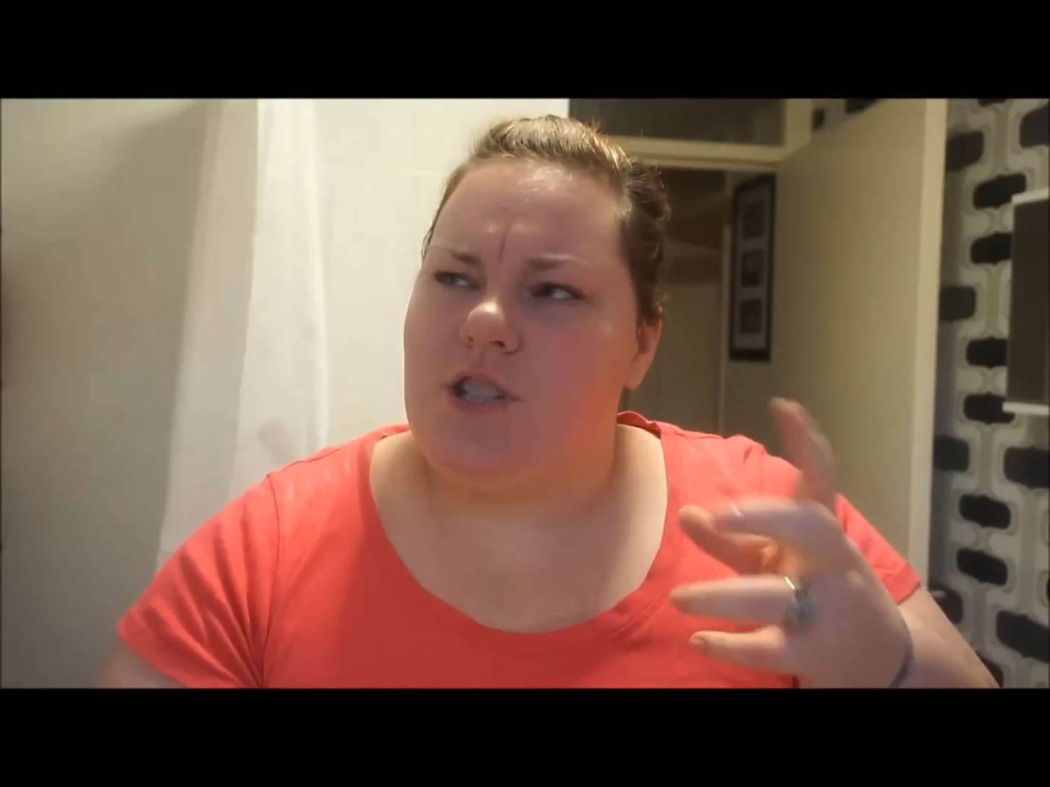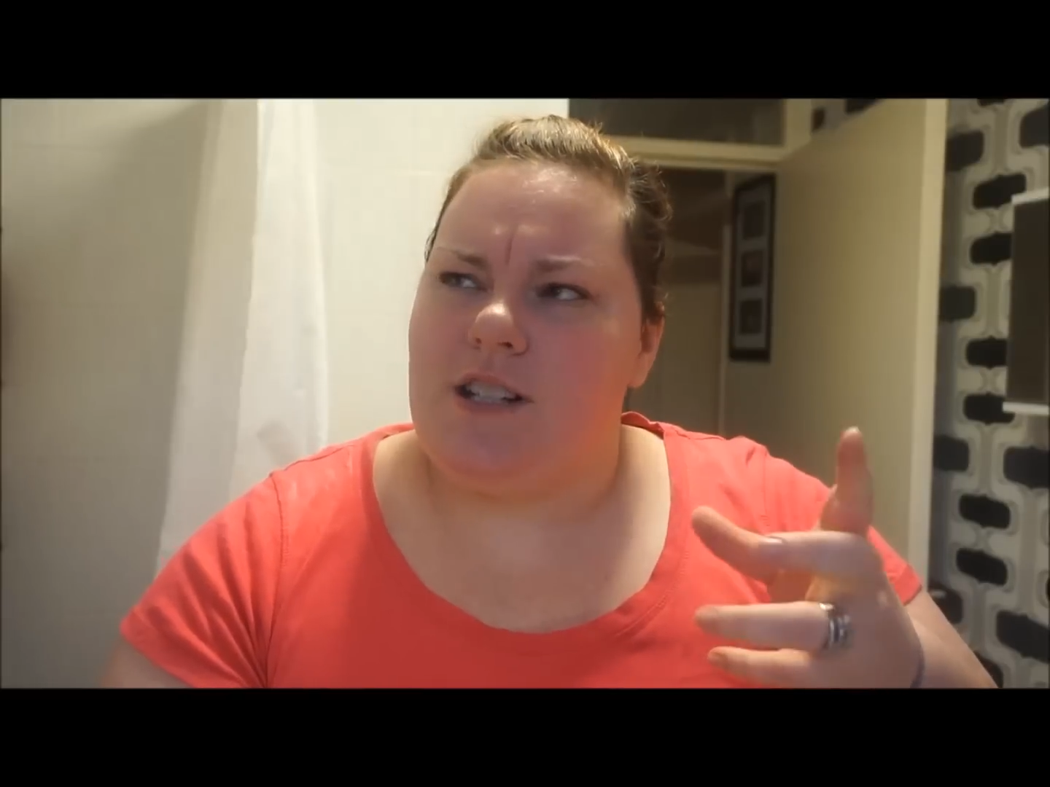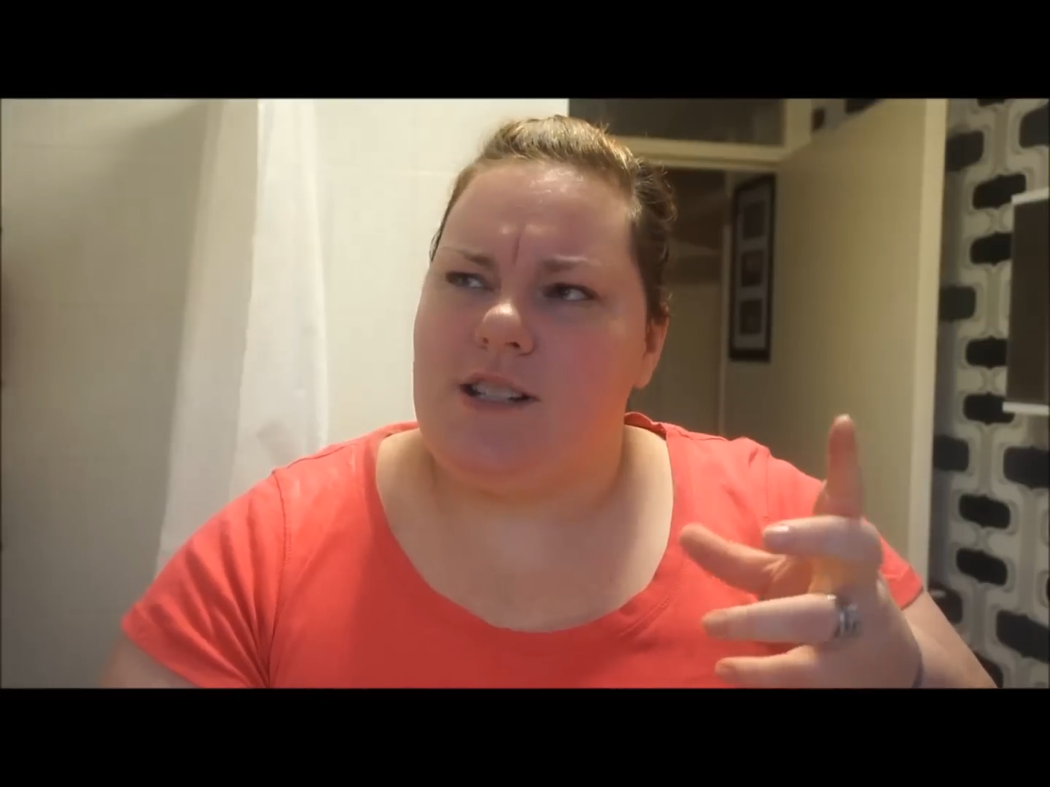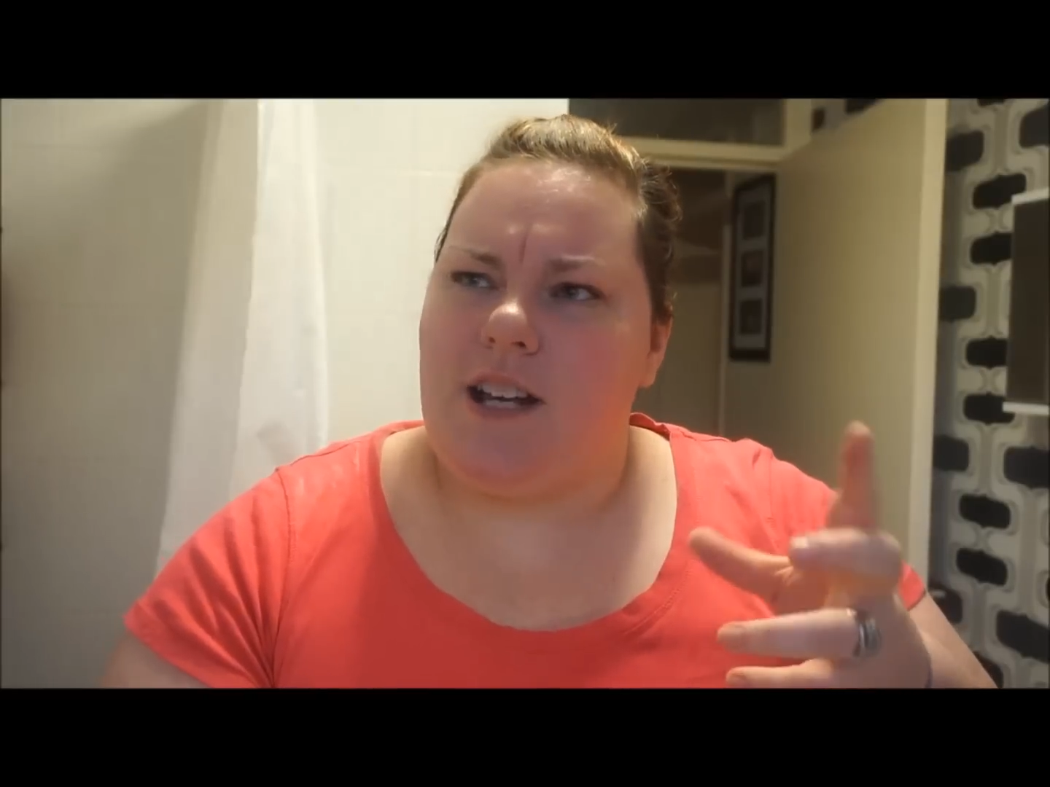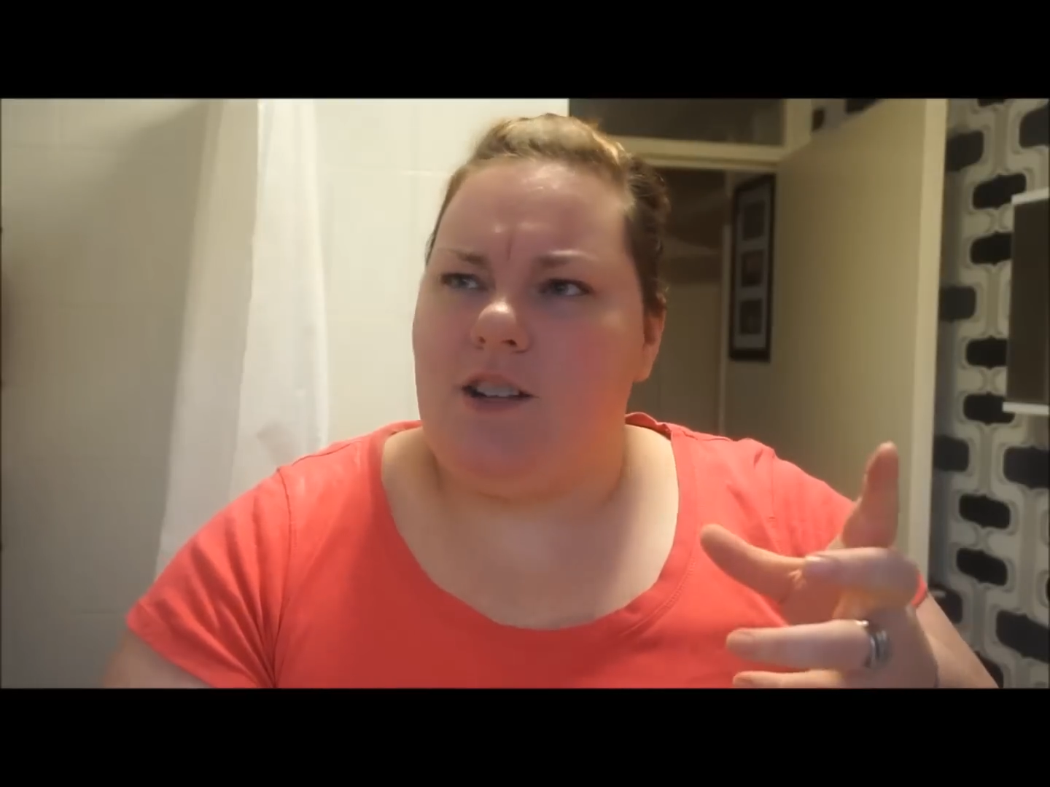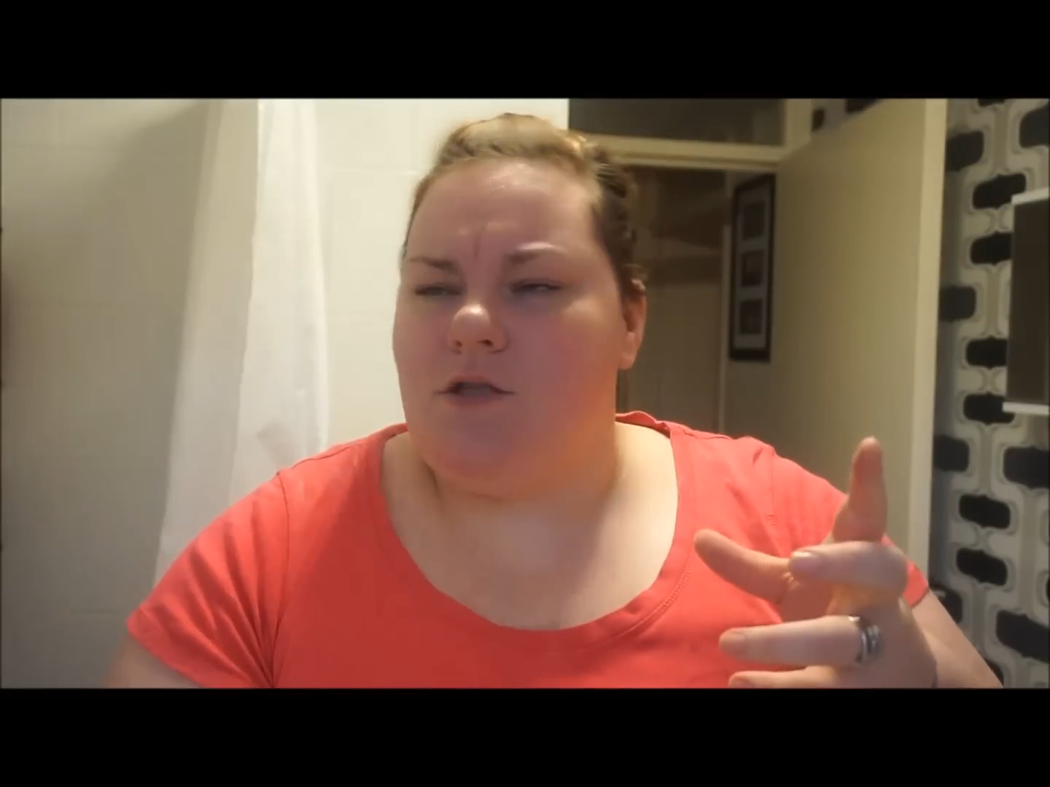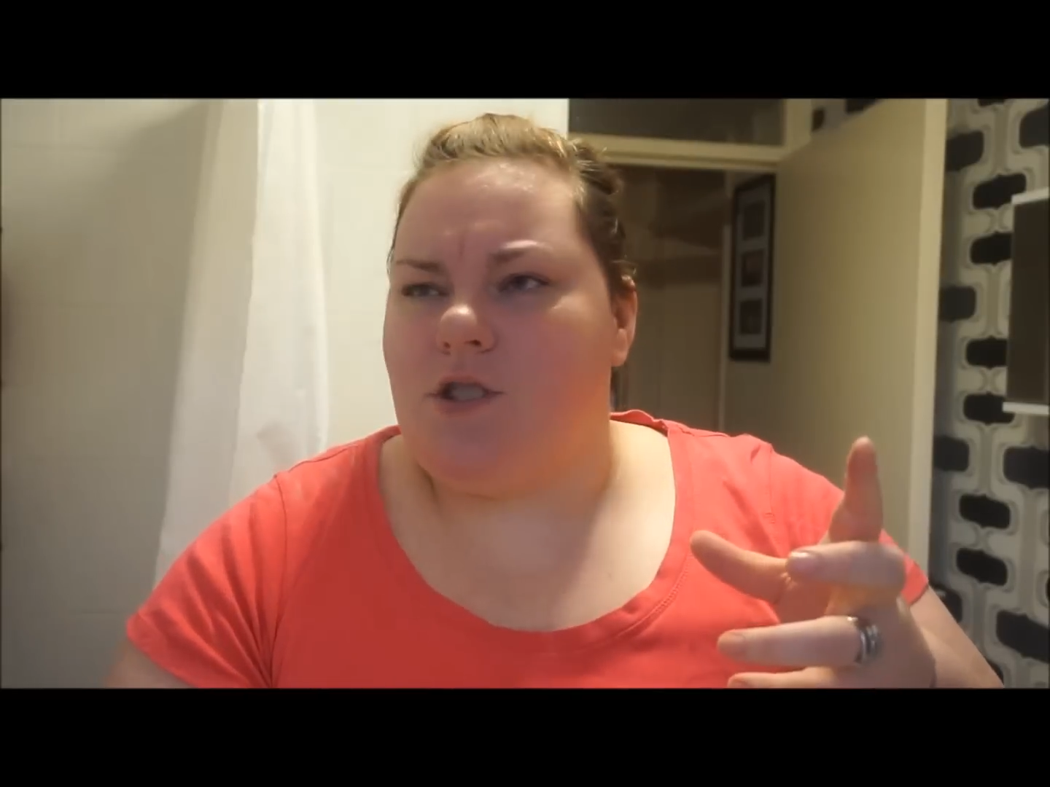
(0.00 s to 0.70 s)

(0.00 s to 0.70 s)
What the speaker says: Intense Hydra